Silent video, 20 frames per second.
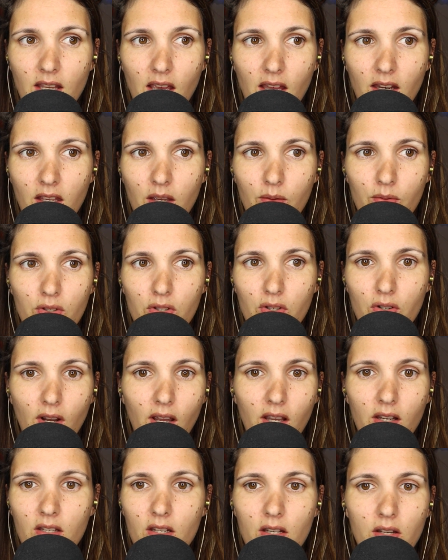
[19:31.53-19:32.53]
and he was
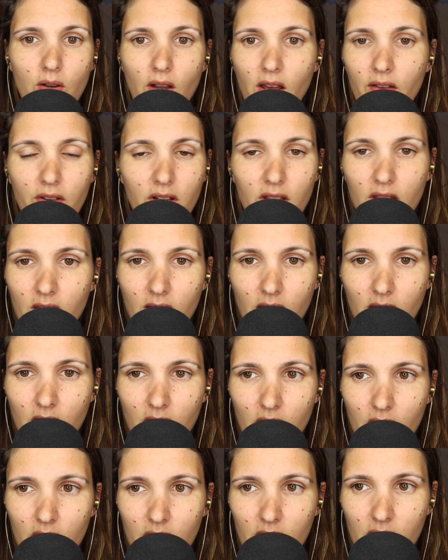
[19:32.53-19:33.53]
trying to do everything he
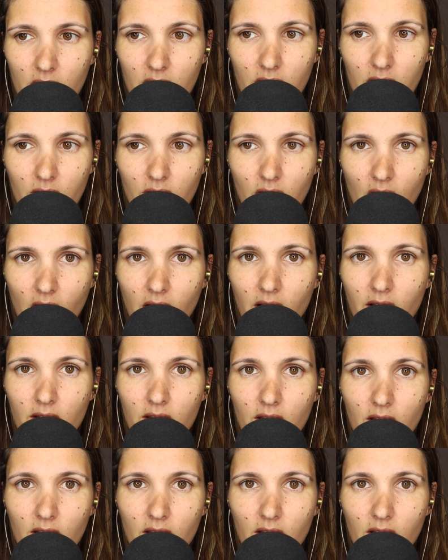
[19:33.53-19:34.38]
could to not,